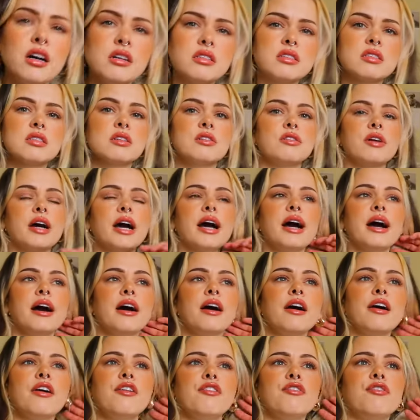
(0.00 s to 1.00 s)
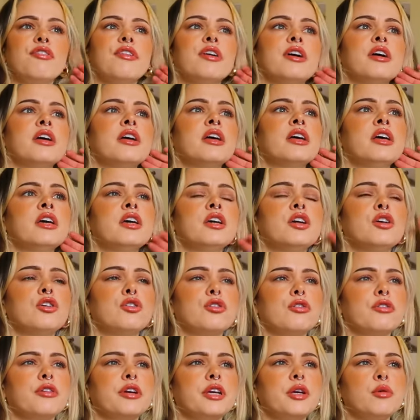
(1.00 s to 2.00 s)
also have
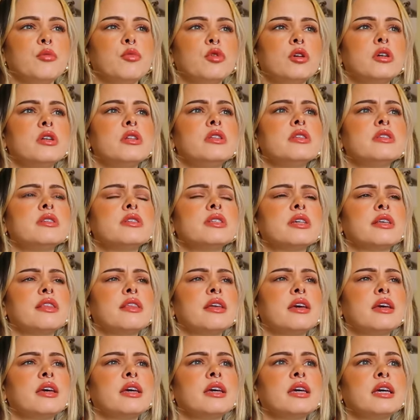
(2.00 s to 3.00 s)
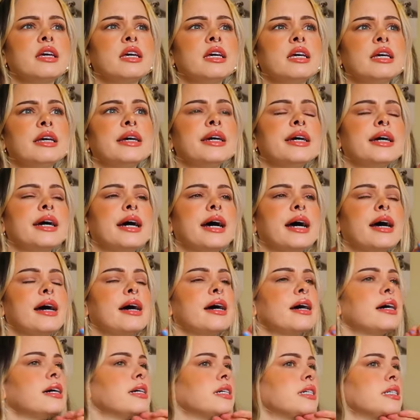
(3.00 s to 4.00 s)
cream ones, I think,
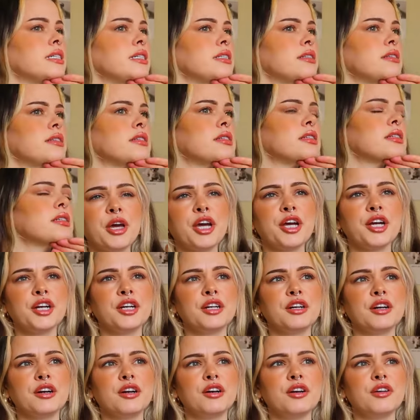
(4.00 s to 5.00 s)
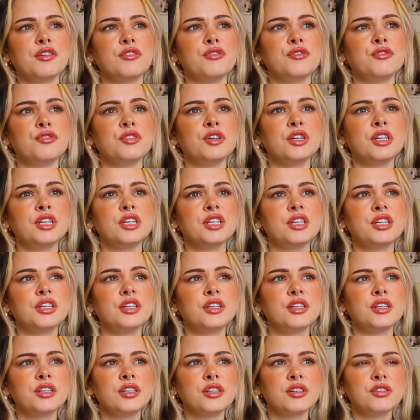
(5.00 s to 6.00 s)
and a pair of
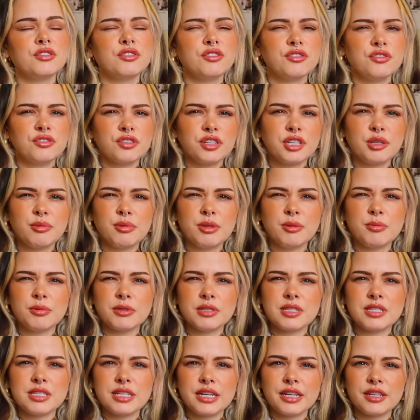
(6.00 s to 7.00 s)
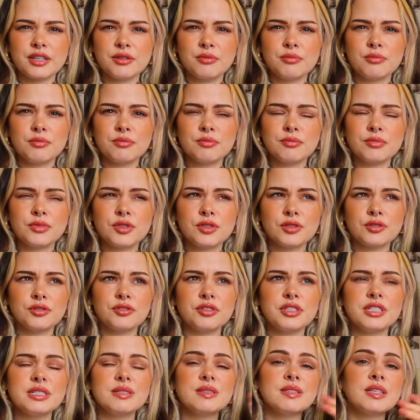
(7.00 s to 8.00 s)
Free People denim
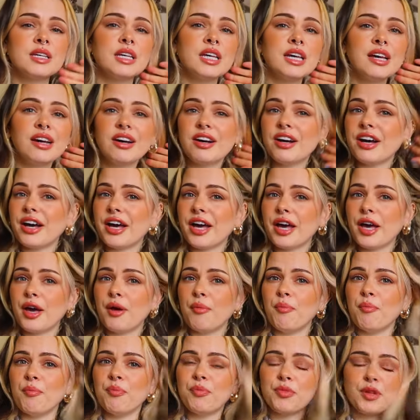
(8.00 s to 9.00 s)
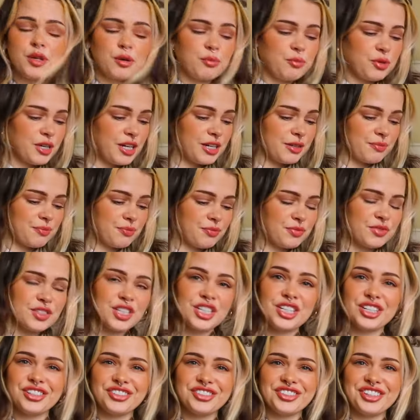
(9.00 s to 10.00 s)
dungarees. But yeah,
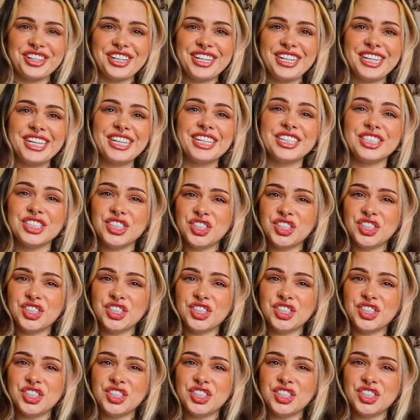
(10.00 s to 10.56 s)
I really